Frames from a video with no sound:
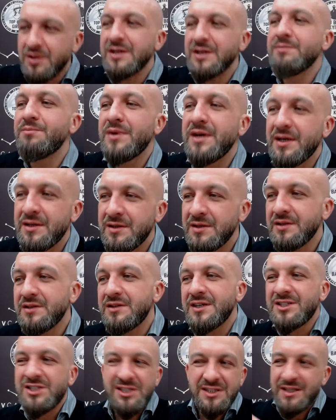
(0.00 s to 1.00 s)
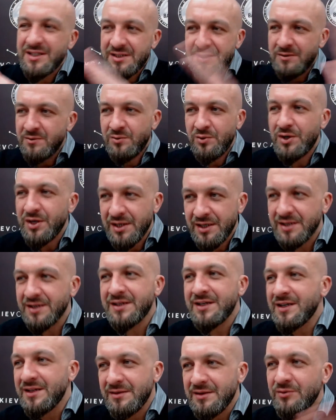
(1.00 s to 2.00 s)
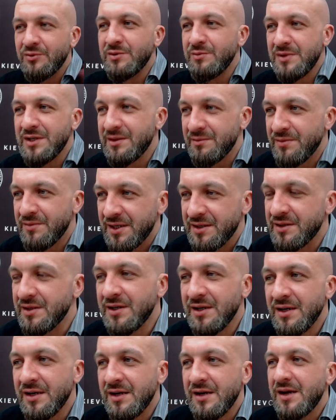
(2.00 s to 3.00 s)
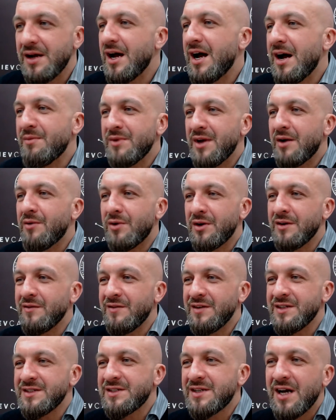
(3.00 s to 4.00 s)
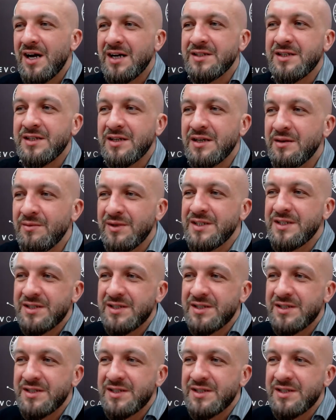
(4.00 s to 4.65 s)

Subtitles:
in bed that she doesn't want to get with me in bed. I'm not one of these guys that are going to be